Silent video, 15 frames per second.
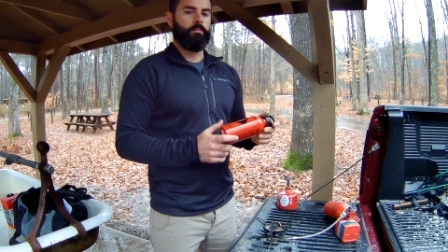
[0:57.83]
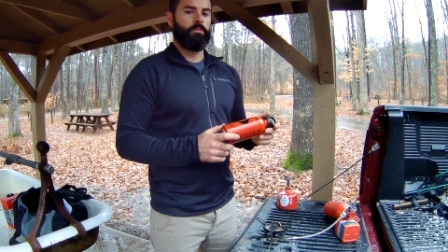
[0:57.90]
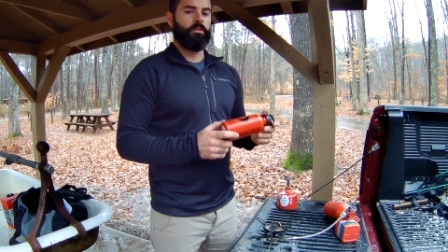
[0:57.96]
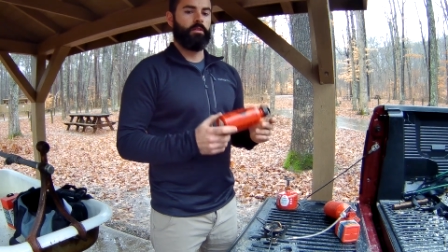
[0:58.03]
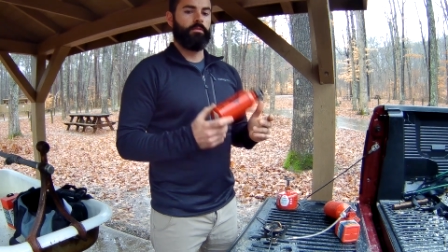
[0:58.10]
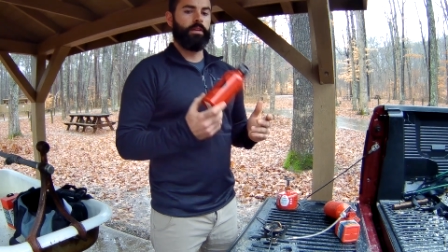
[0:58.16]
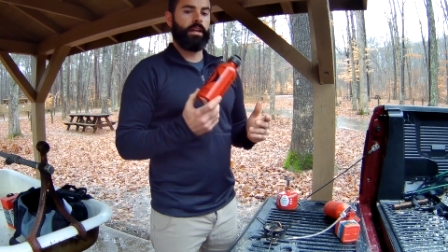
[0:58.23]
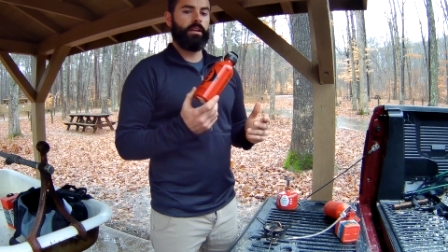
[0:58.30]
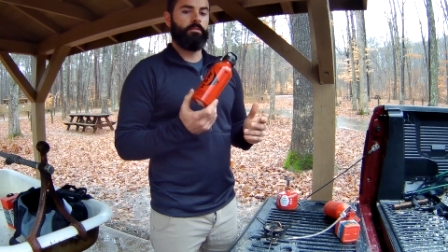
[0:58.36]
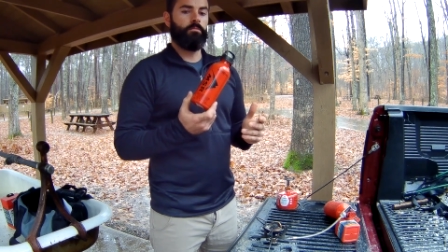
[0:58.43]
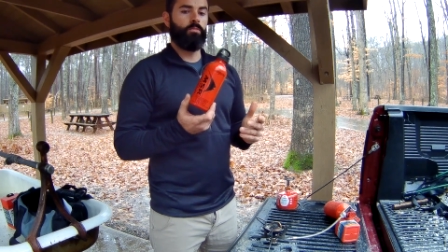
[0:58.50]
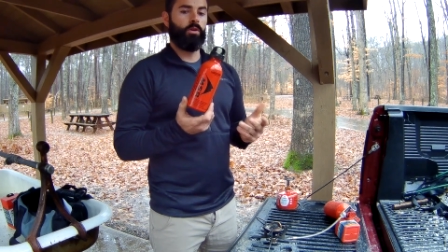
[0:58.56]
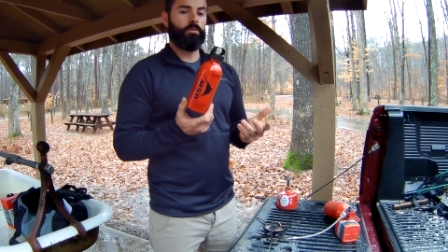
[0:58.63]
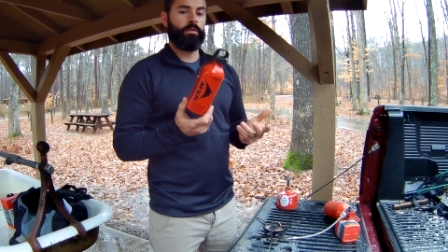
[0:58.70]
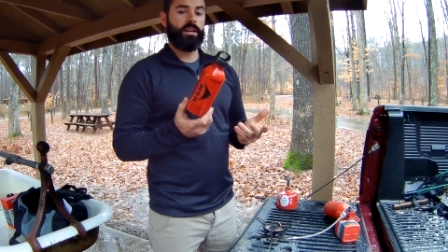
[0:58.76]
They're
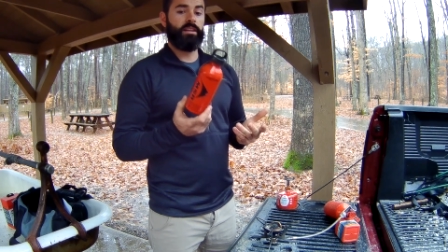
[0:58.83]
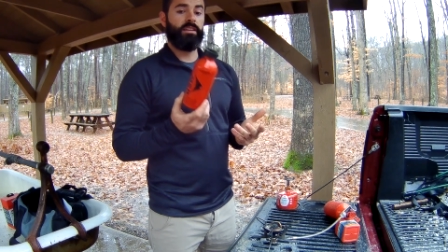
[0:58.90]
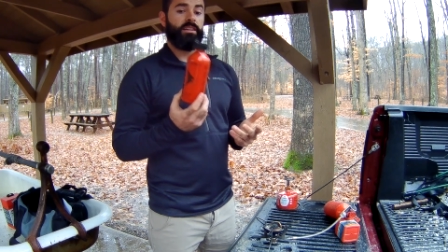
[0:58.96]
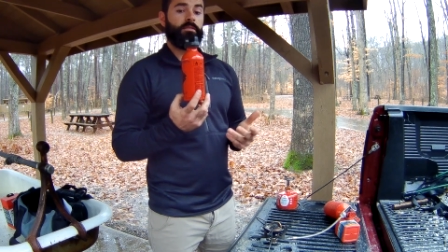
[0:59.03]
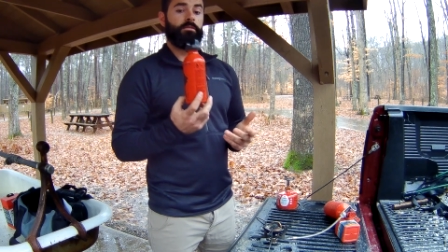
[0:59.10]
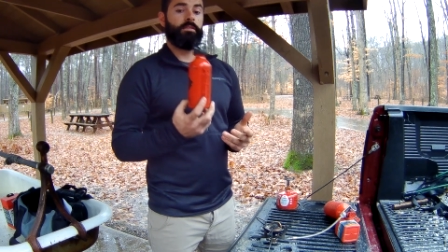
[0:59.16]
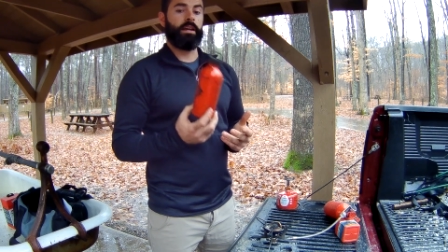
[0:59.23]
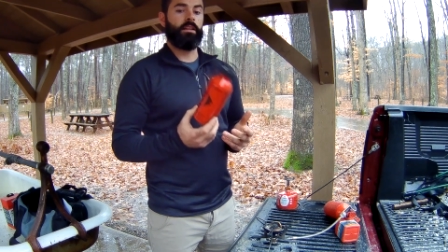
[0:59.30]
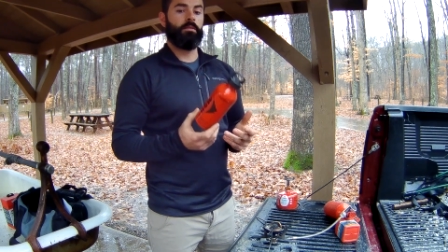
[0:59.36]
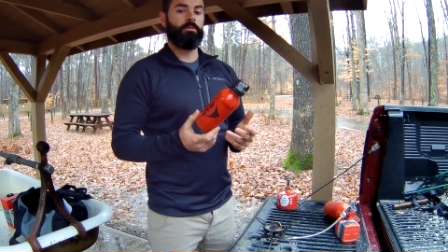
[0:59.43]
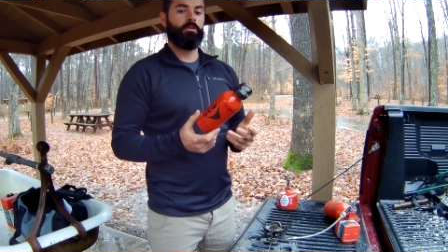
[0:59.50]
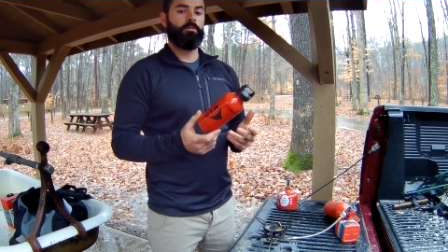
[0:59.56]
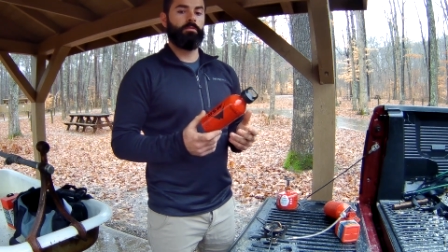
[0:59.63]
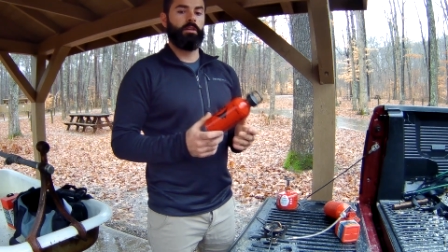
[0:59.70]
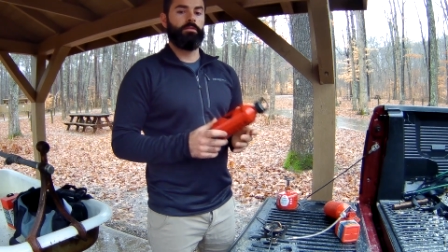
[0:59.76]
more readily
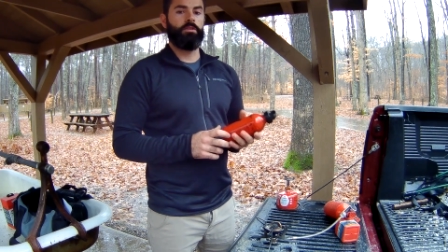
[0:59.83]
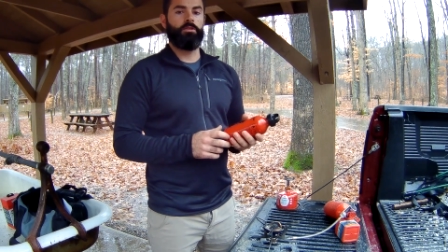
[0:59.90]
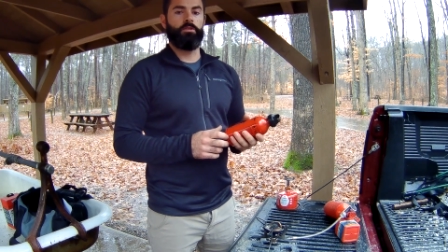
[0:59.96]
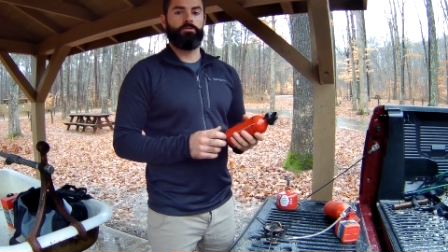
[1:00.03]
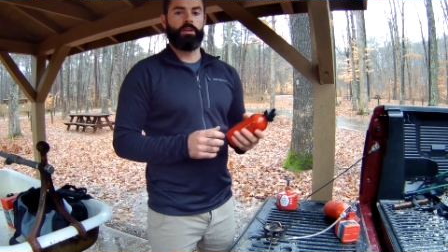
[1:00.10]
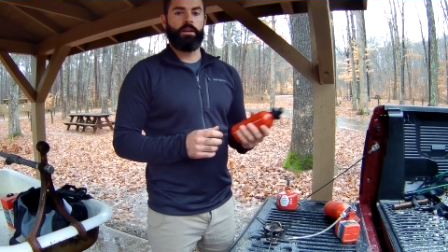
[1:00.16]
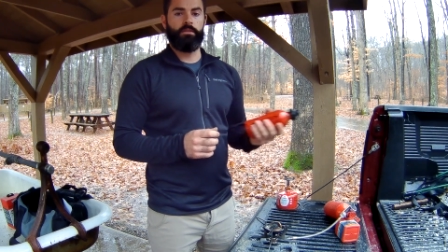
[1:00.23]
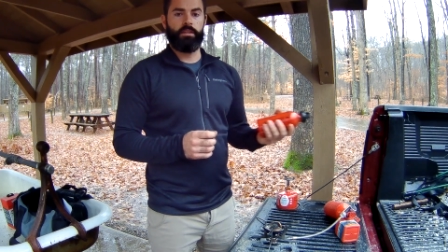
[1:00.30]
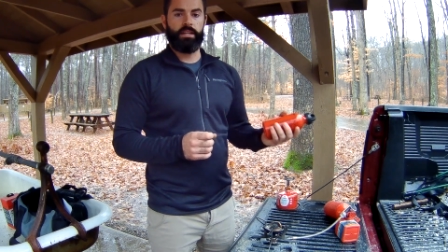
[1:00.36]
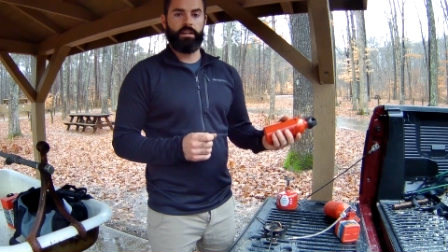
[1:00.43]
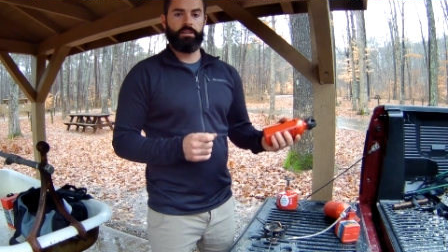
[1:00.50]
available if you're traveling